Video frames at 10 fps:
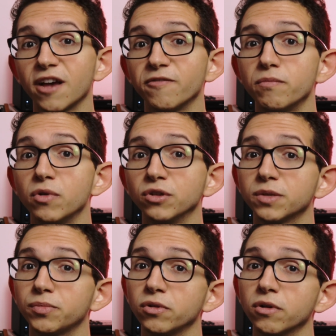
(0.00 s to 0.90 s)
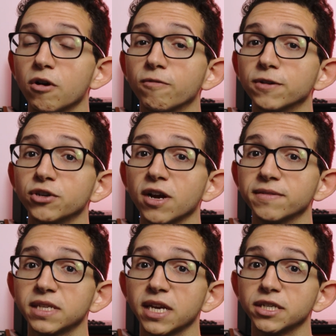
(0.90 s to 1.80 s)
have multiple
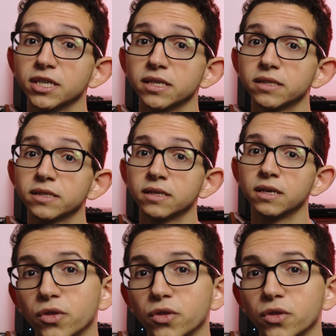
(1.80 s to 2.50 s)
overdrive stages?